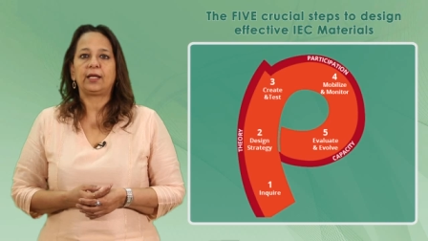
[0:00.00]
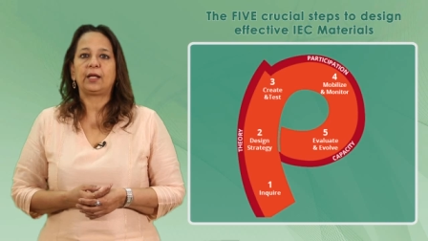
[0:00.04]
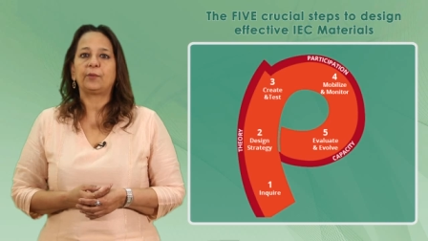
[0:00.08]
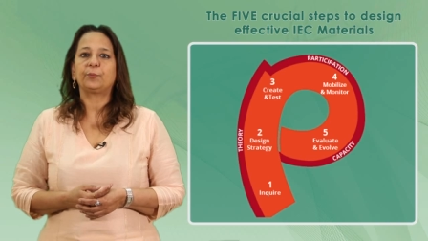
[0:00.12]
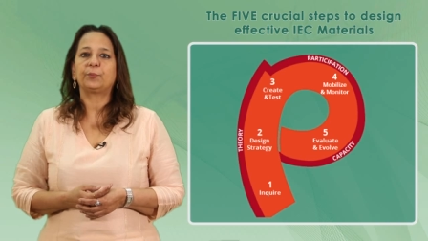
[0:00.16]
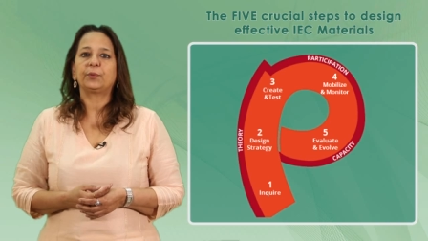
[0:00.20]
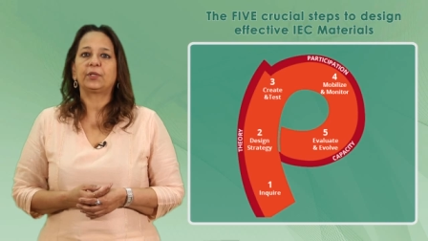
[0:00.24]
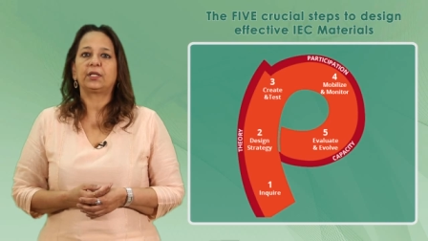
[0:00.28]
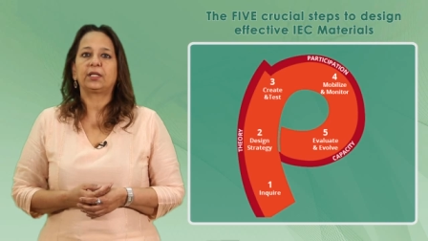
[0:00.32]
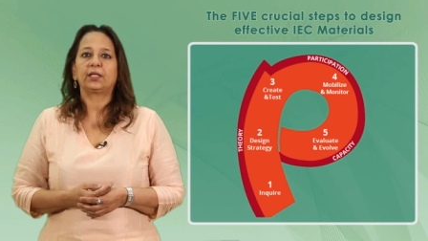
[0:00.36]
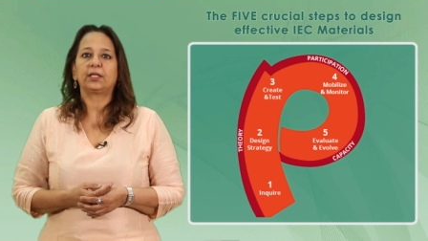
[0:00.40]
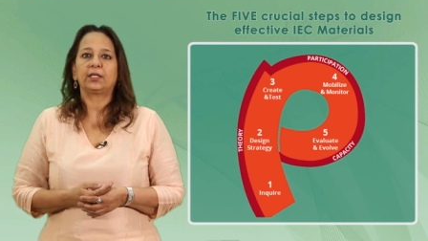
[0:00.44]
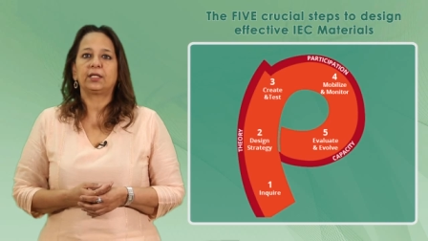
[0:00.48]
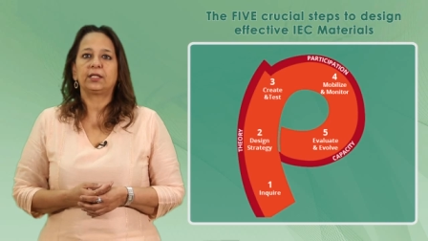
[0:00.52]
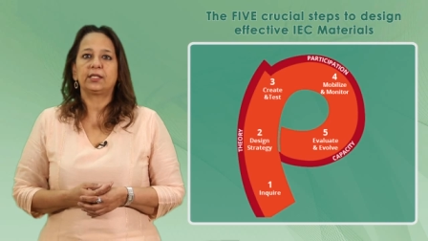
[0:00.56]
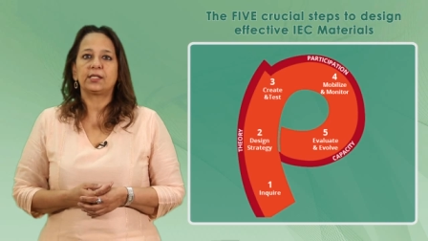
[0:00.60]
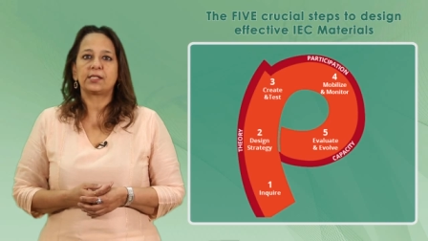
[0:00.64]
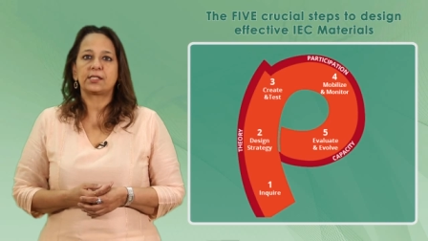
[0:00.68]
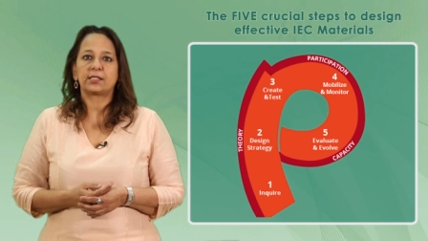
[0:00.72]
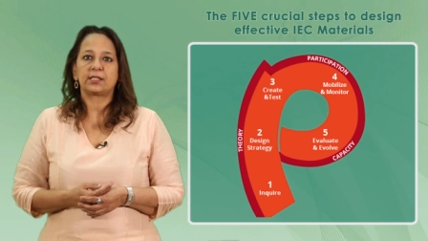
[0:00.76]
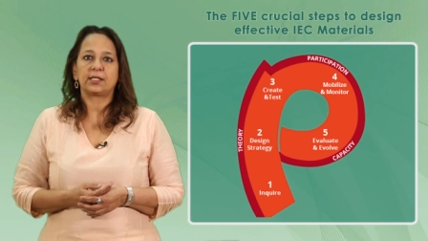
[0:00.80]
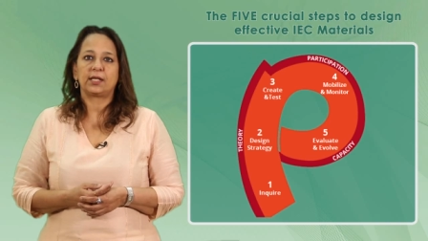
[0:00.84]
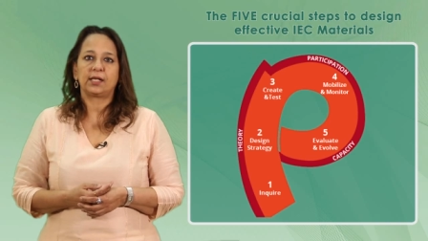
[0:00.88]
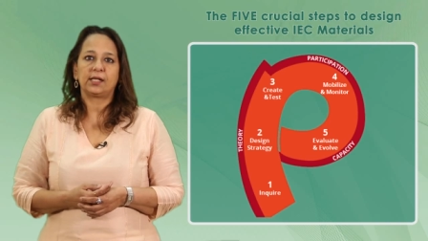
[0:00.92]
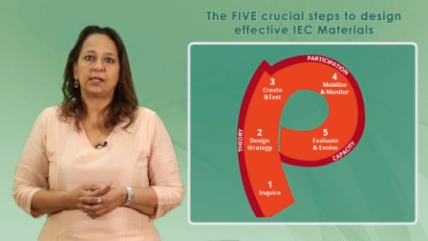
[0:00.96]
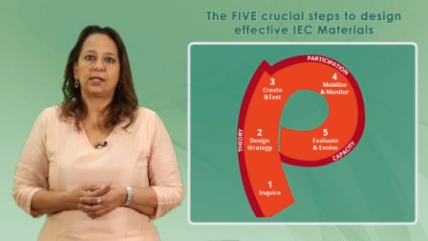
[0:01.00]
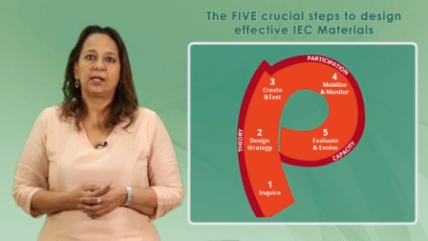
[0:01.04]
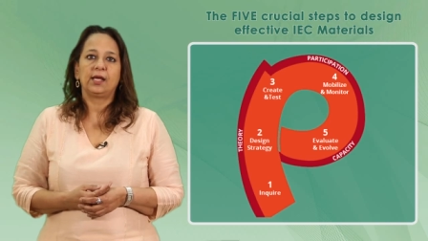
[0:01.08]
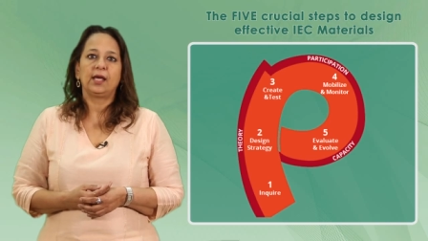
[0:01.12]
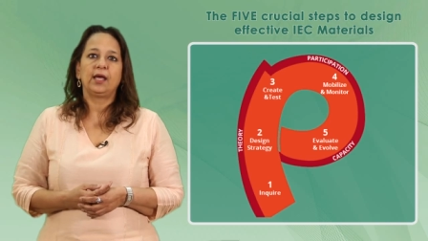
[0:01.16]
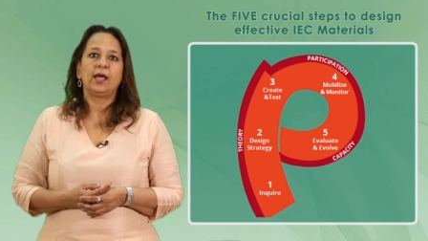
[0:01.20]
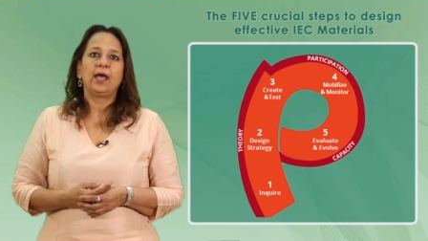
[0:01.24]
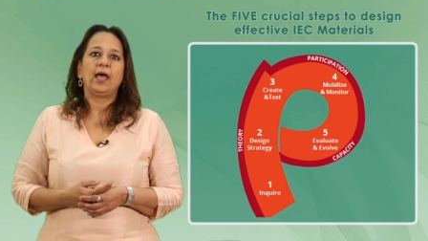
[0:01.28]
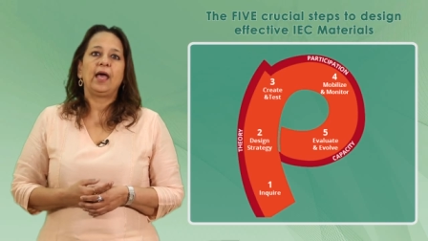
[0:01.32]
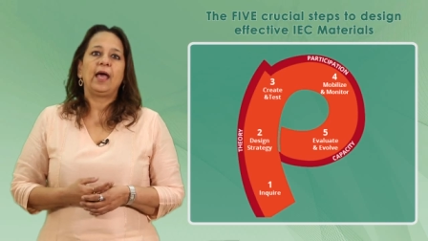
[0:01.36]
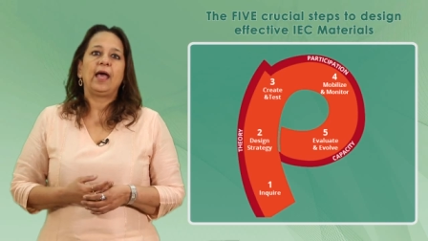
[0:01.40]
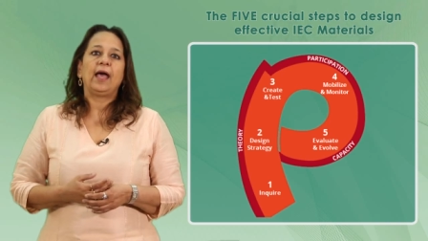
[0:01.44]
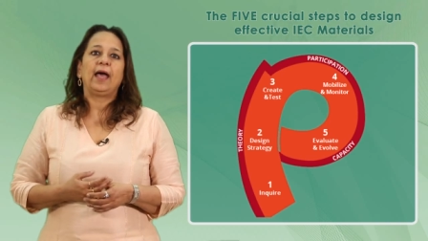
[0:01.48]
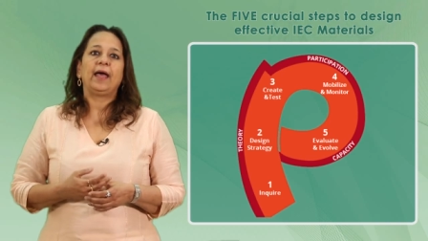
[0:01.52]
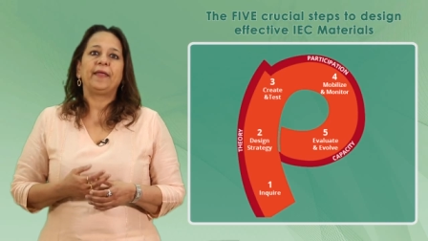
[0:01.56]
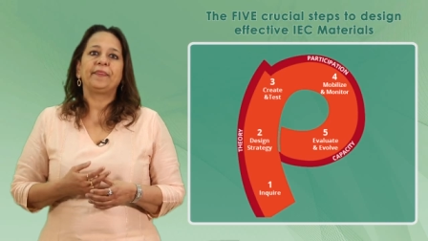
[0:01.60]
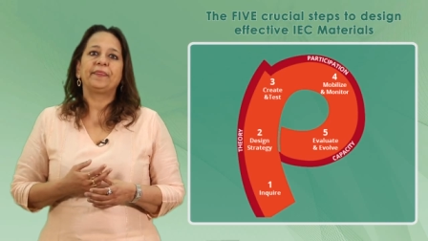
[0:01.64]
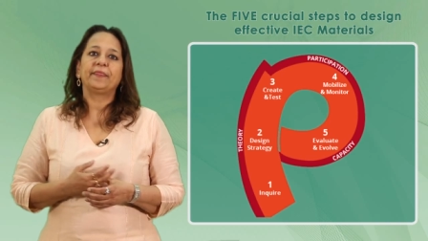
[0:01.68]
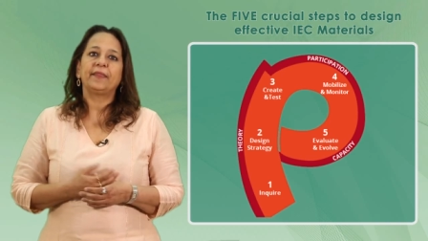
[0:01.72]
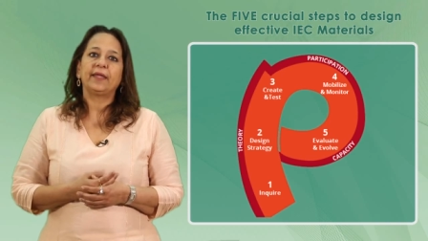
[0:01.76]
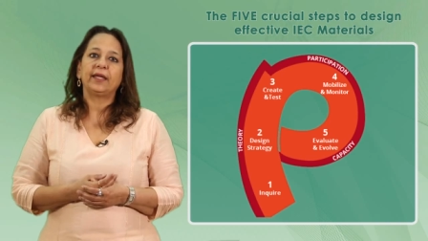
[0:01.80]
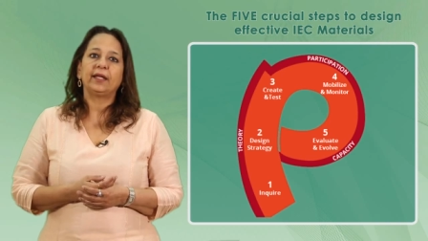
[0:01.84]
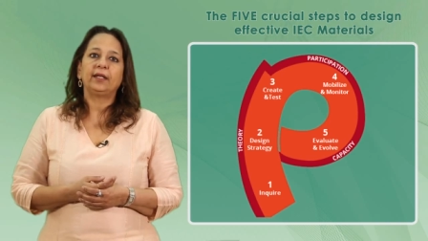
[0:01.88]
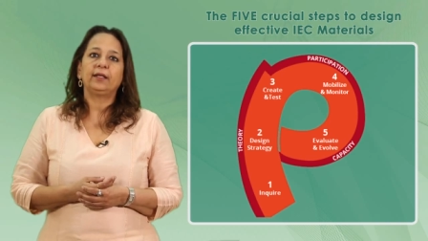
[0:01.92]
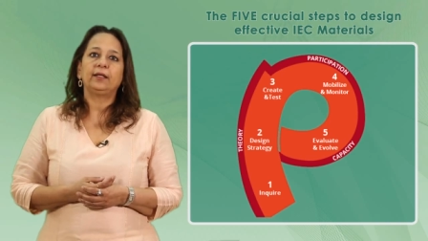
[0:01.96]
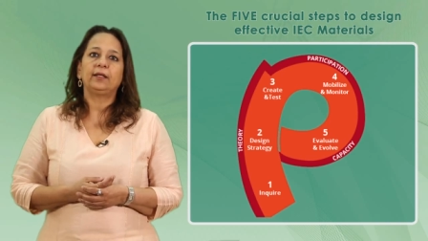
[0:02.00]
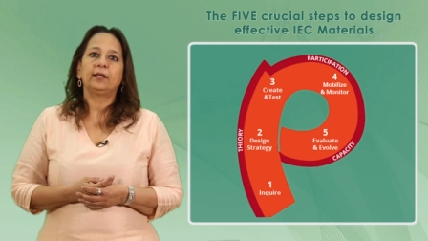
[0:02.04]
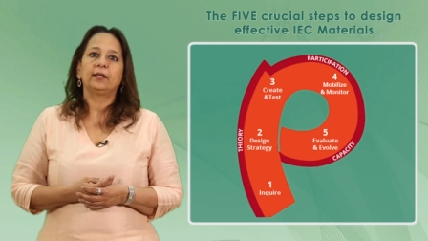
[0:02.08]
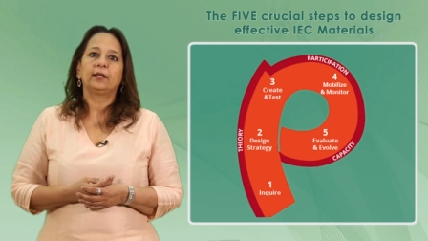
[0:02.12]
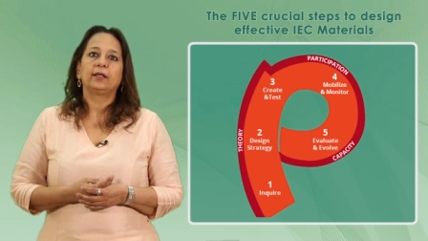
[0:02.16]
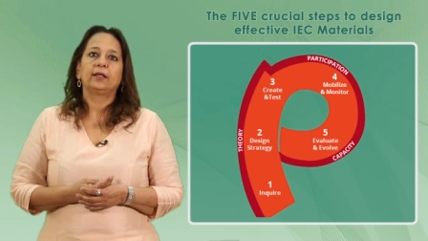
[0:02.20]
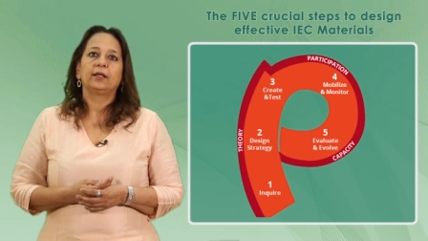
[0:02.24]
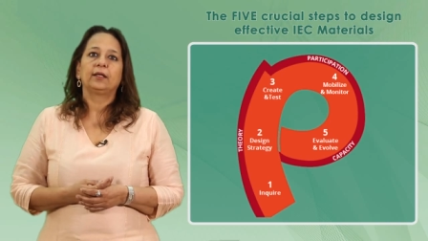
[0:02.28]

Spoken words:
that particular state, and then